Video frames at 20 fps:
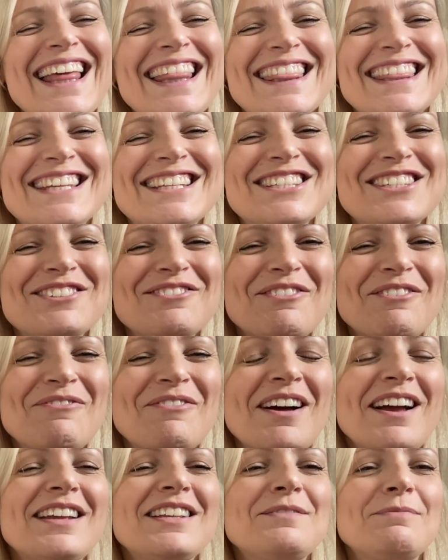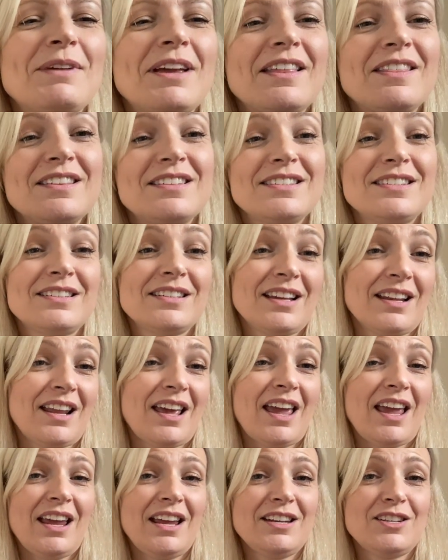This reminds me, and this is going
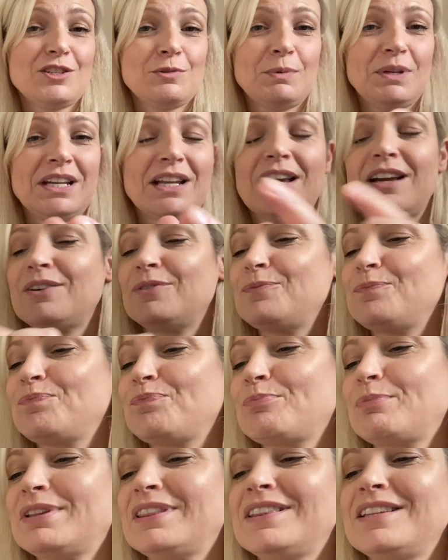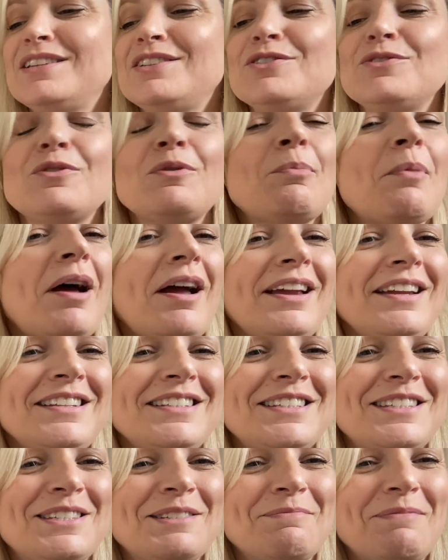to age me now, but this
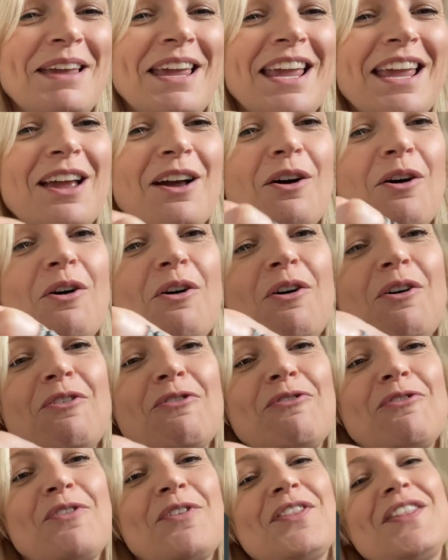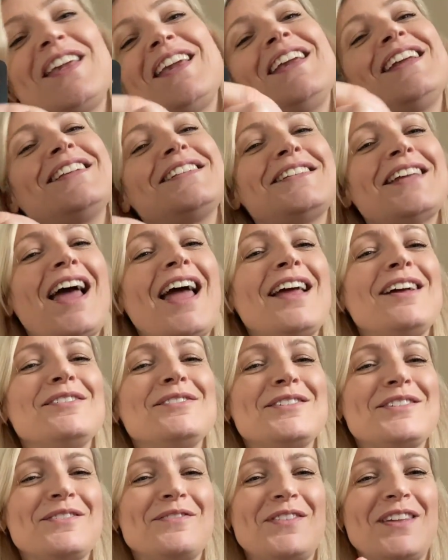reminds me of the
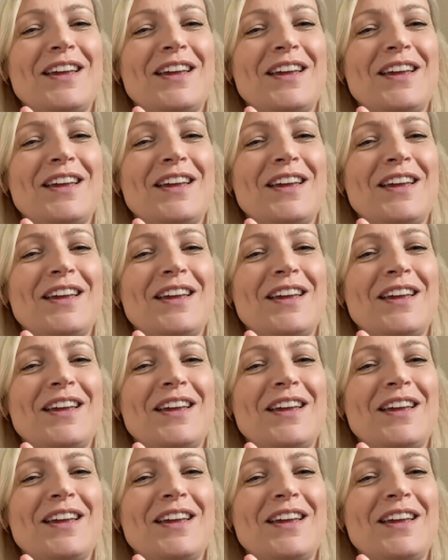Tales of